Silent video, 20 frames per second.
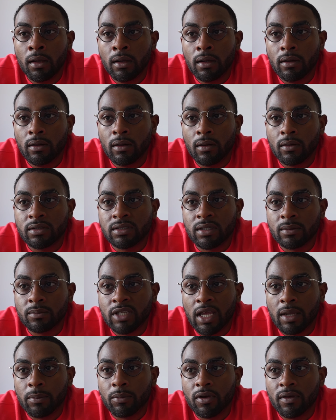you know some
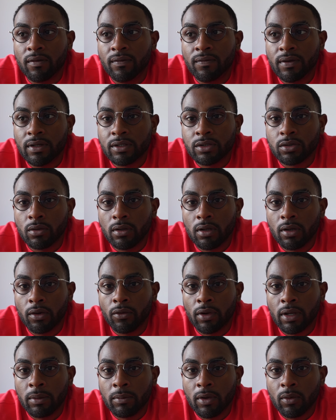type of official
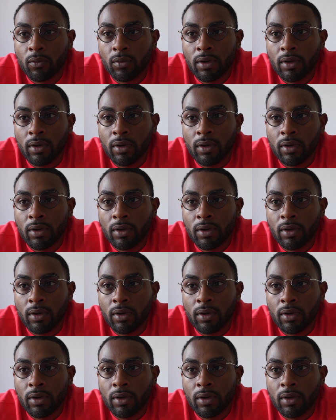agreement